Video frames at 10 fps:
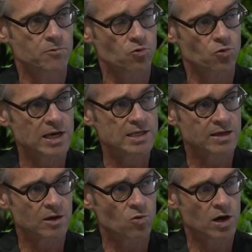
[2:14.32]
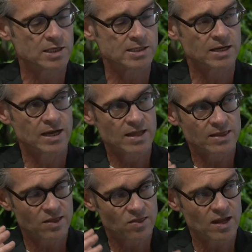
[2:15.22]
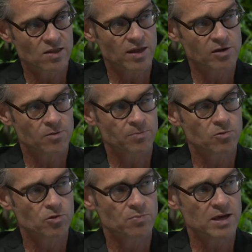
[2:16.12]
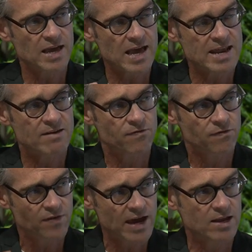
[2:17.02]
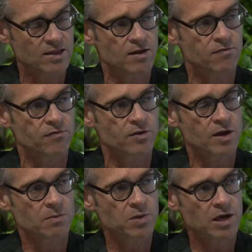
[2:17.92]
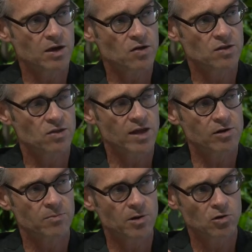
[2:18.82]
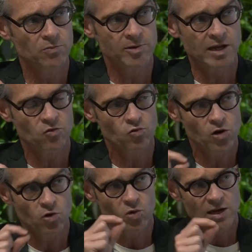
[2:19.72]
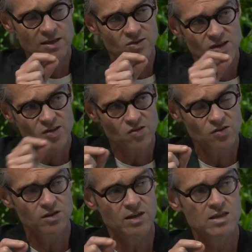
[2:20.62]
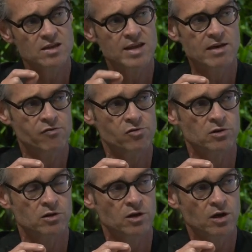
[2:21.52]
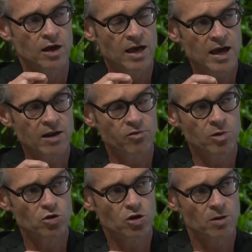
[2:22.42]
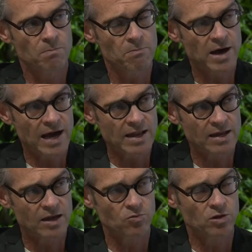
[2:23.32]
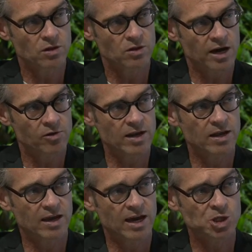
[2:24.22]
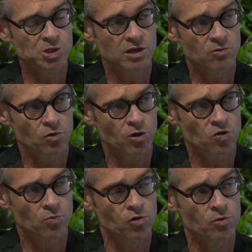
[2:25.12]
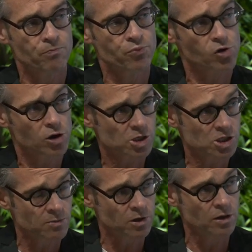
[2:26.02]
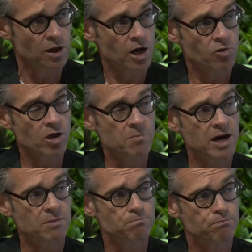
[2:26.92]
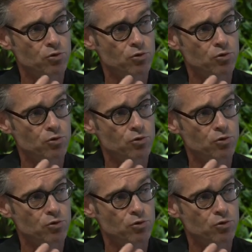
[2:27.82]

reasoning was that that therapy would be ineffective because the therapy loop diuretics work really distal in the nephron. And if we would combine that with a diuretic agent that works more proximal, we might